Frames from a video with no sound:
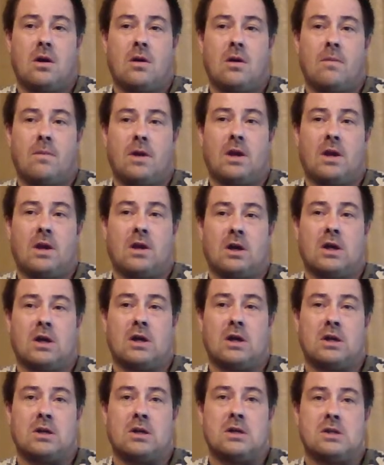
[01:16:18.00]

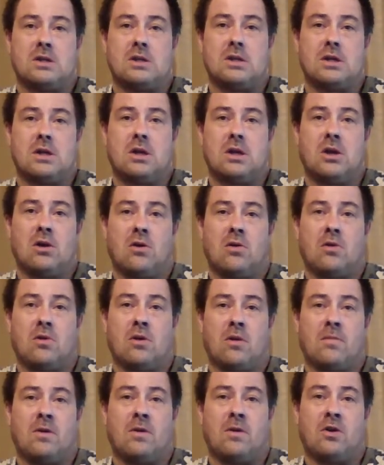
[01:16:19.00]
because,
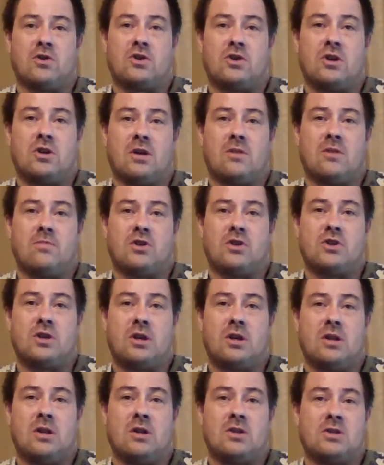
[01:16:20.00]
their milkshake
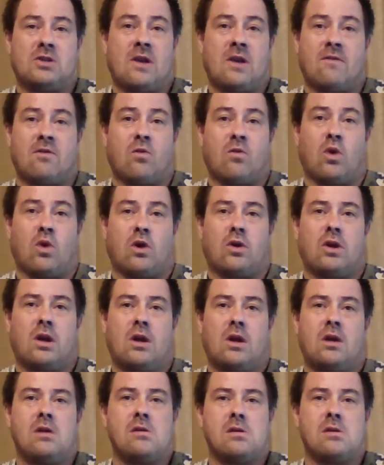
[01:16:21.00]
machine is never working.